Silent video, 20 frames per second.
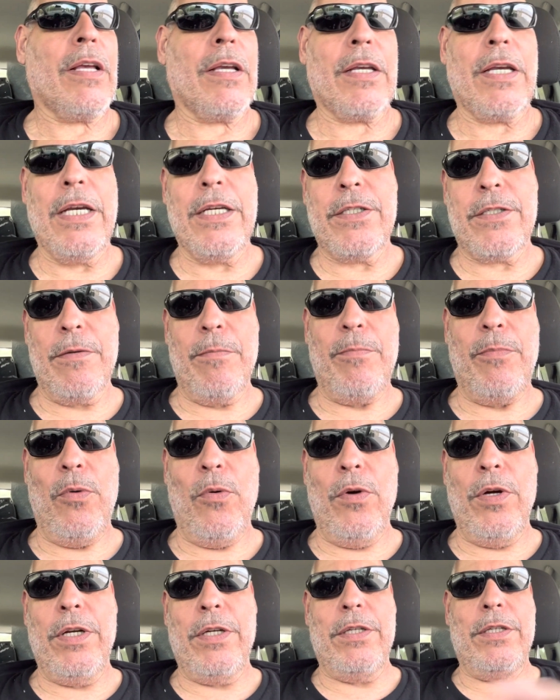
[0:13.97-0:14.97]
Case in
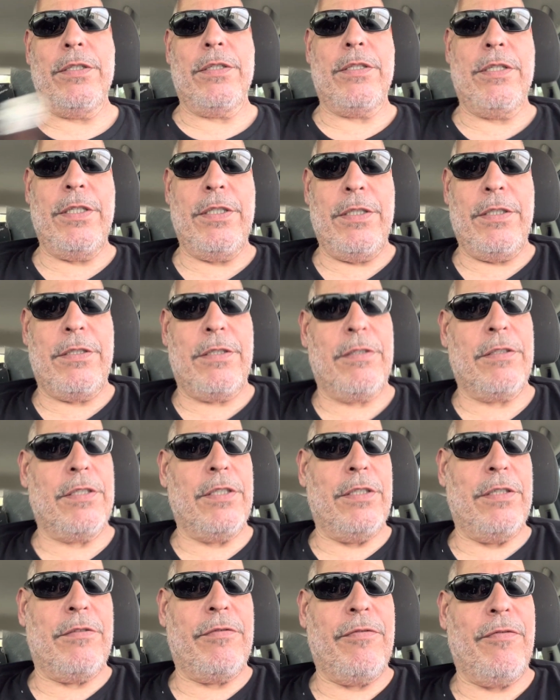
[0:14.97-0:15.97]
point is these
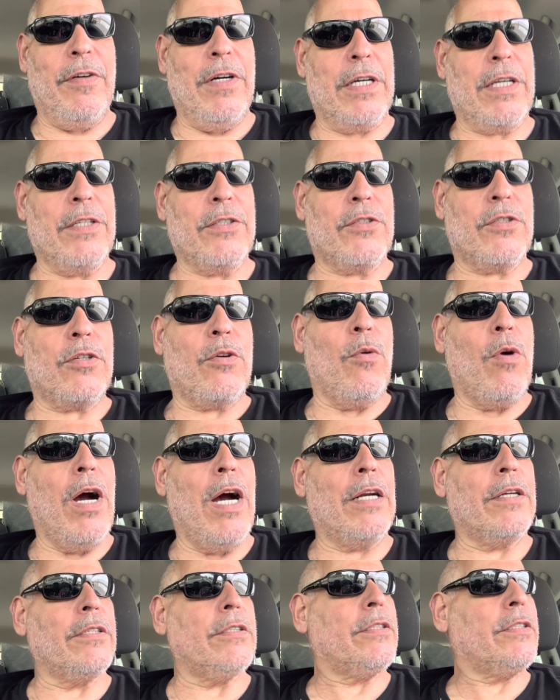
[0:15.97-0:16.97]
these fucking
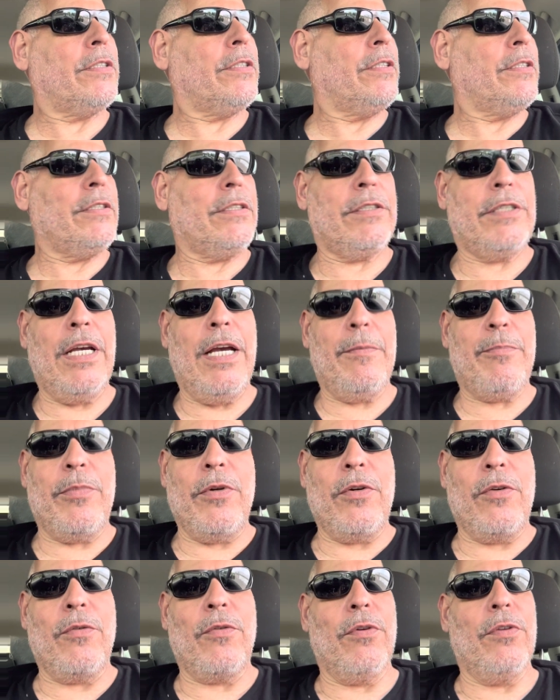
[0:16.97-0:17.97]
squatters. It's
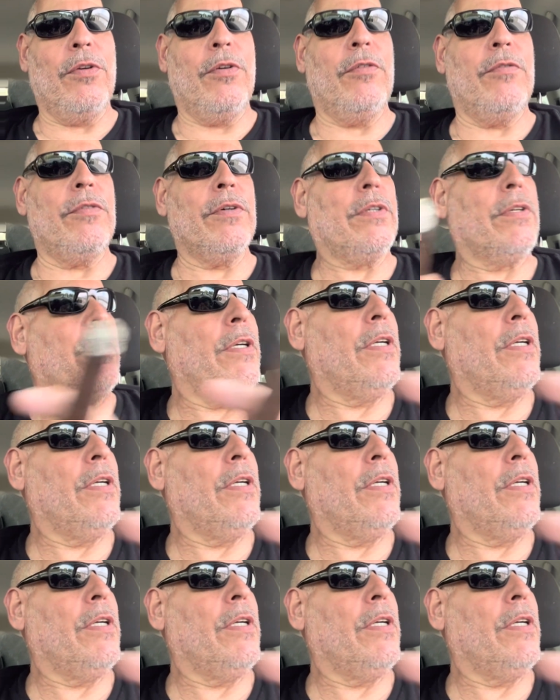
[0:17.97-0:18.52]
happening all over.